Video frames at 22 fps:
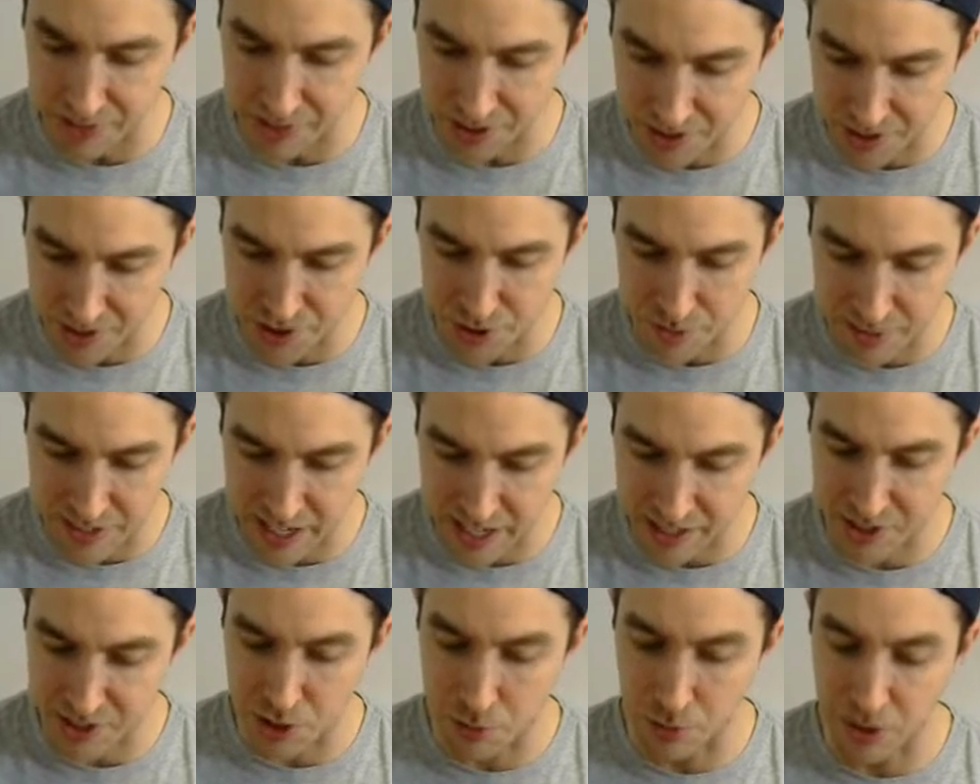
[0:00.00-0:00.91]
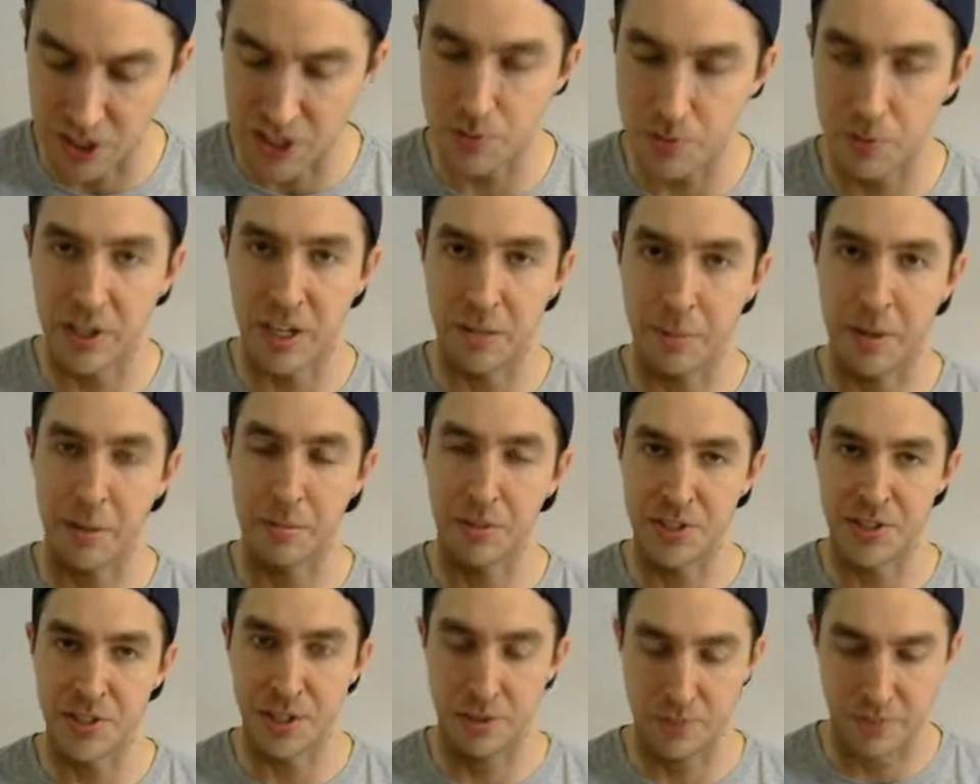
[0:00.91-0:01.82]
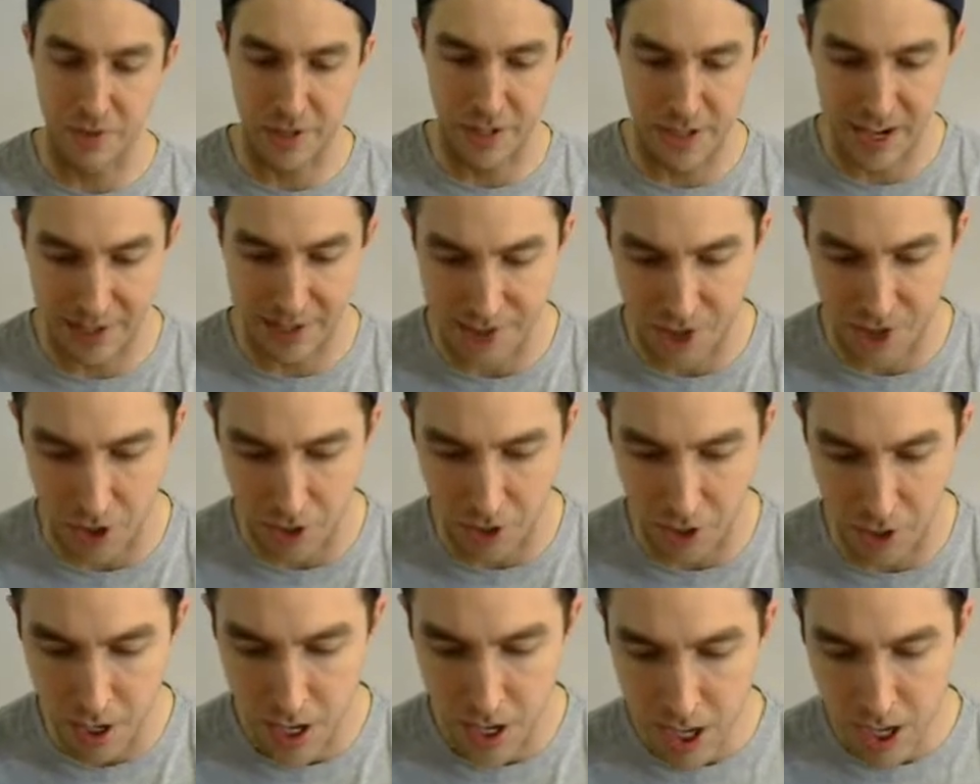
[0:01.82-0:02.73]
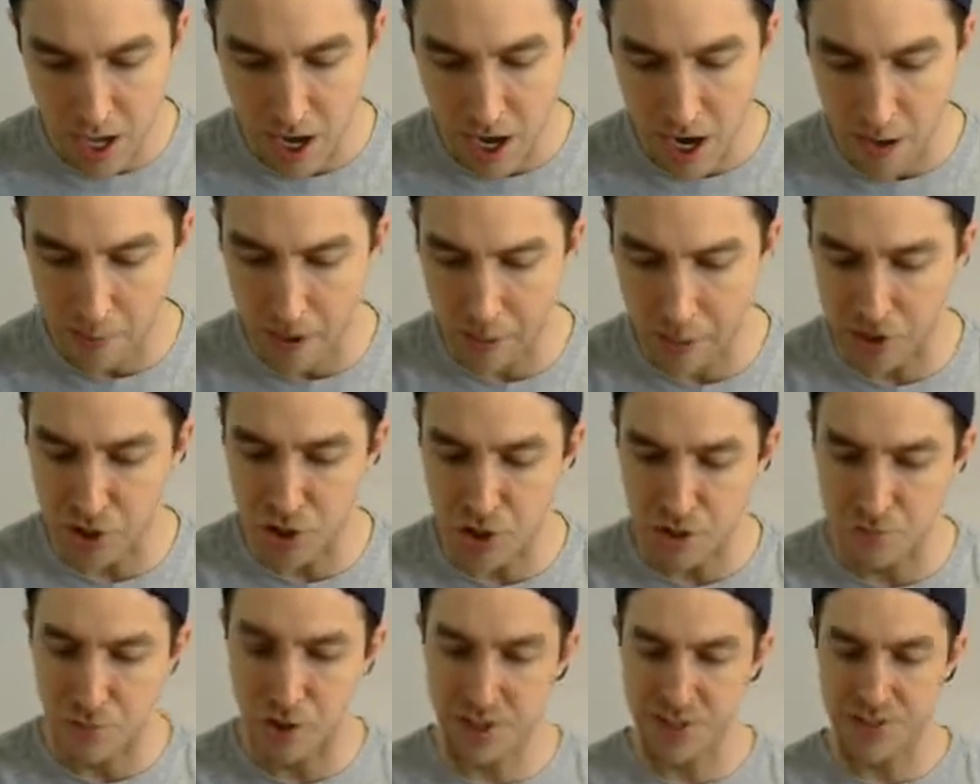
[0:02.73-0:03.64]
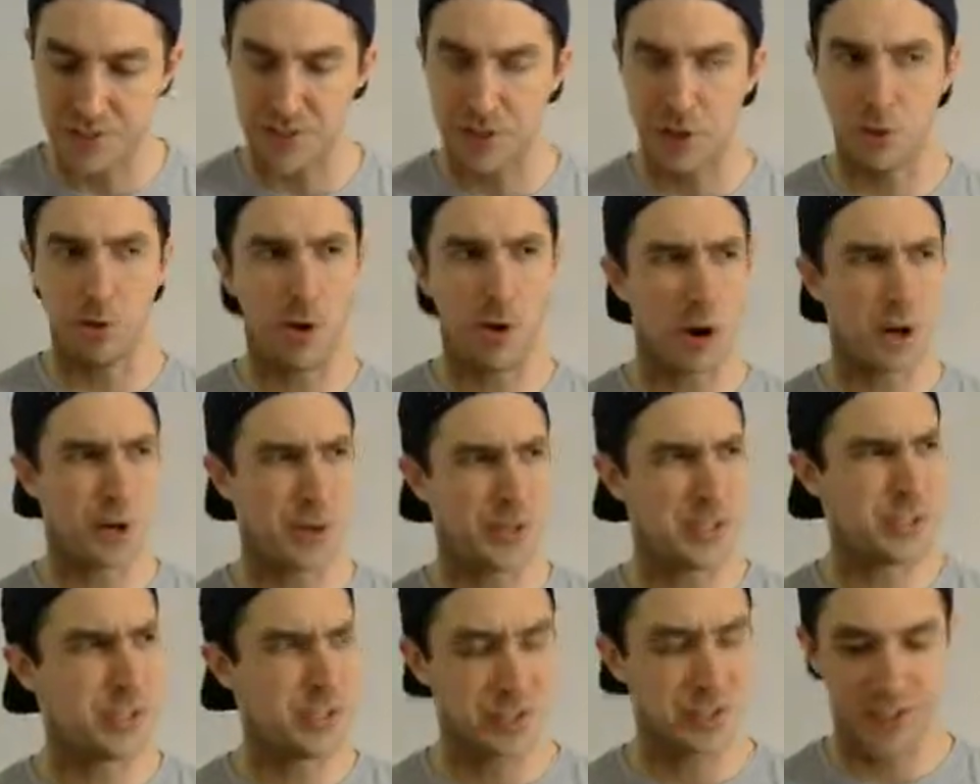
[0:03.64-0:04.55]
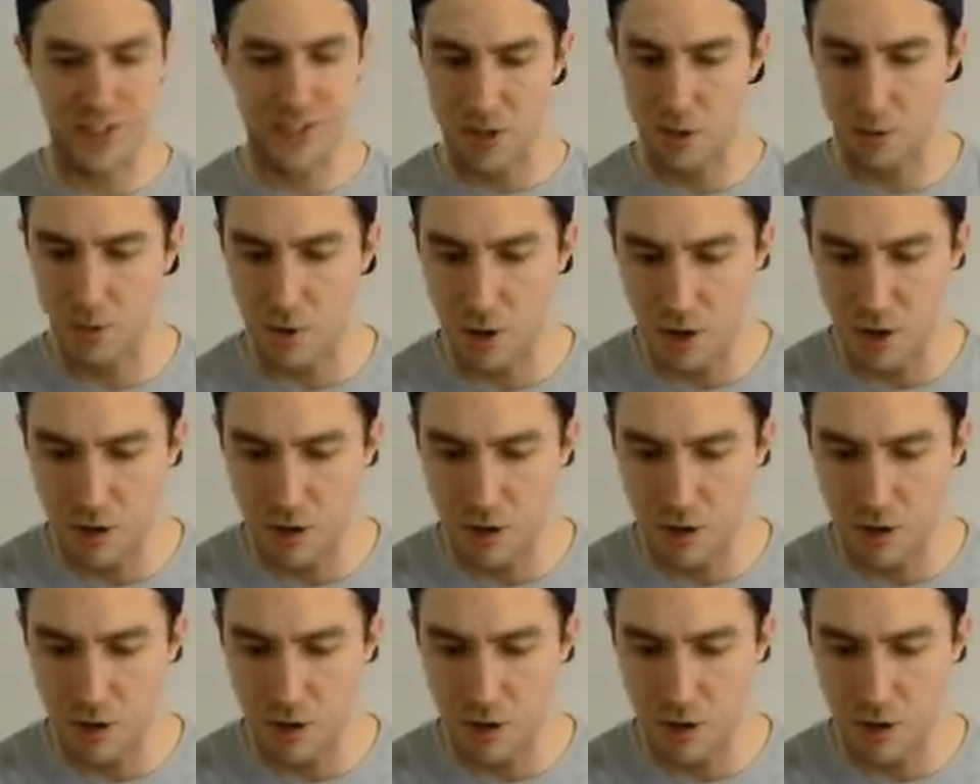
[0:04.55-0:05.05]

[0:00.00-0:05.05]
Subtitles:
going to super attack us. So at least we're going to be able to seal for the next turn. I probably should have brought a seal card. Is there a seal card